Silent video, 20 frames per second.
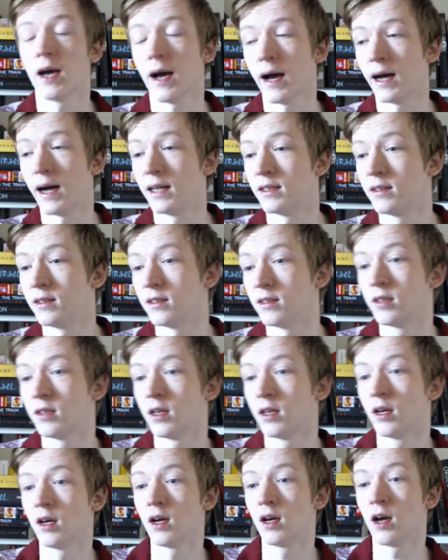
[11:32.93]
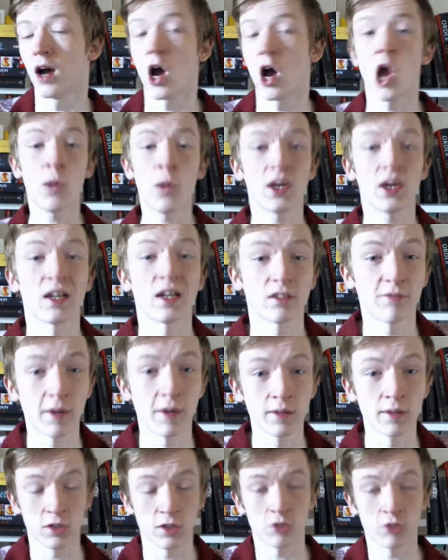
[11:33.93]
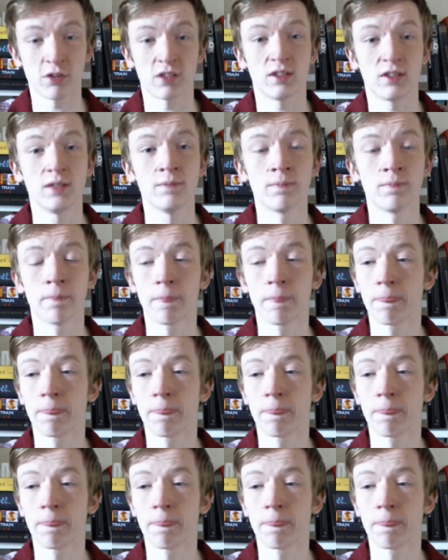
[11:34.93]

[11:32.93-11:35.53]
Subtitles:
And I hope you guys have found this interesting.